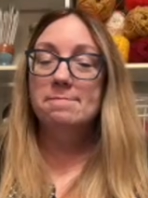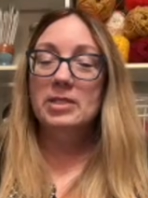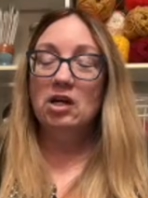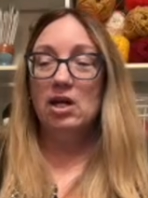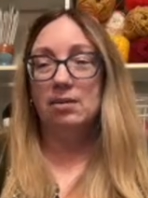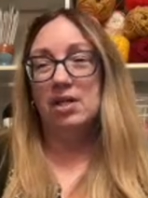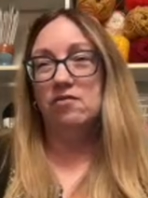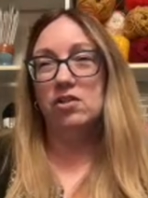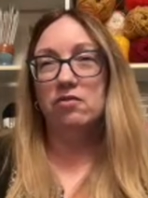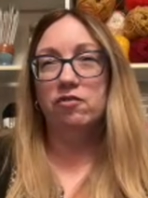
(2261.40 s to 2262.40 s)
okay, I'm gonna have
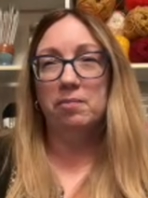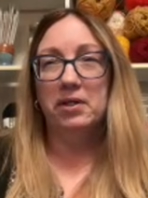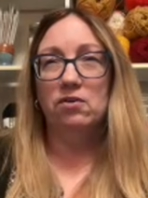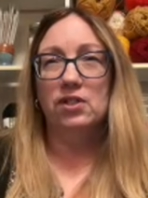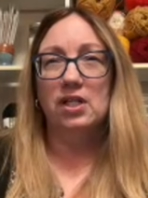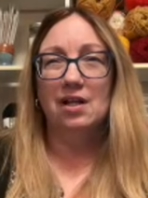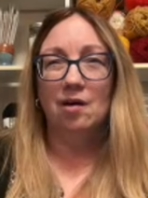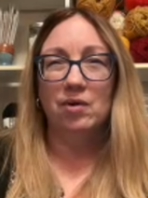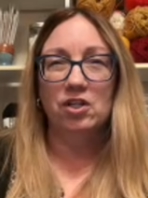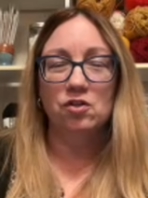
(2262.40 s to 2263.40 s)
to look for a bigger needle. I
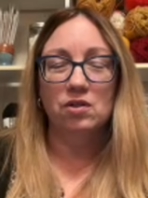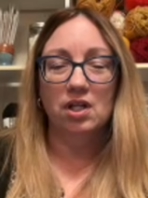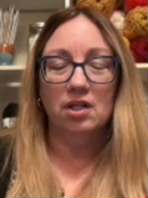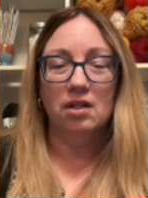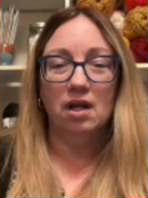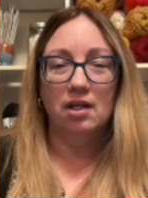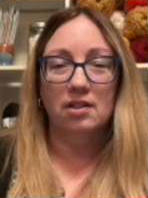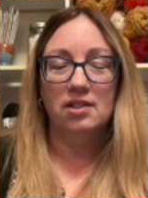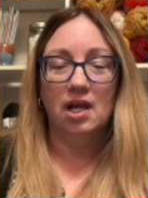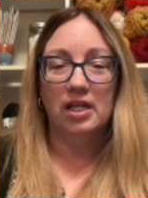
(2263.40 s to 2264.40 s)
wanna do it on a
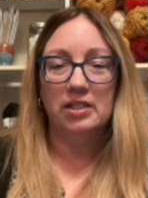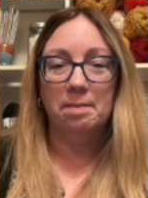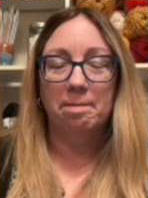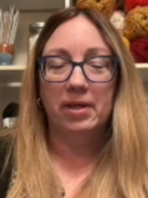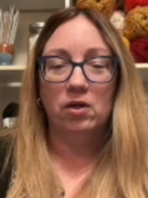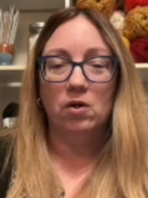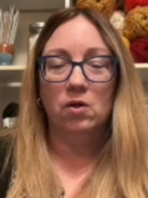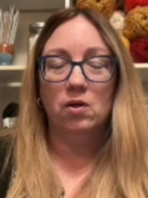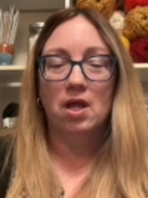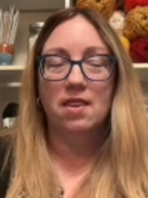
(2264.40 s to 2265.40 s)
size
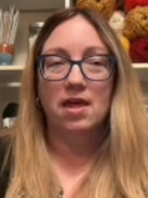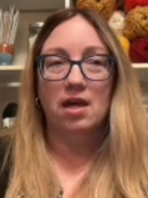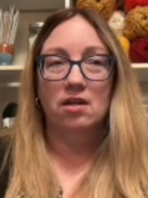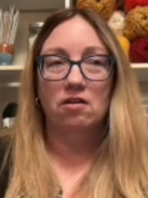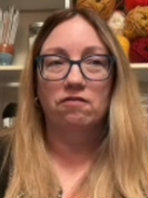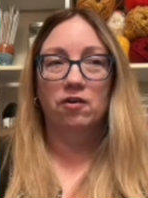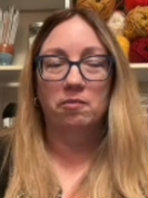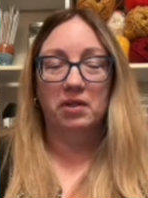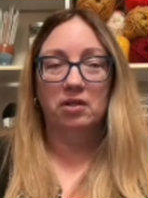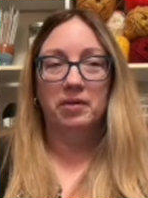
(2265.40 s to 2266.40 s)
bigger than a 4
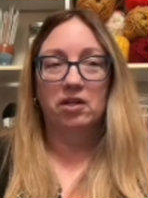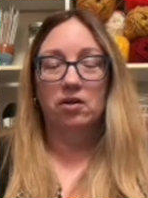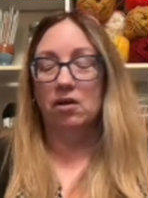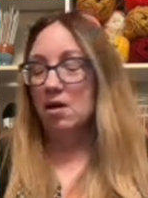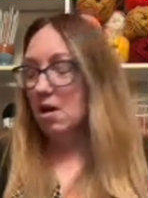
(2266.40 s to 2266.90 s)
millimeter,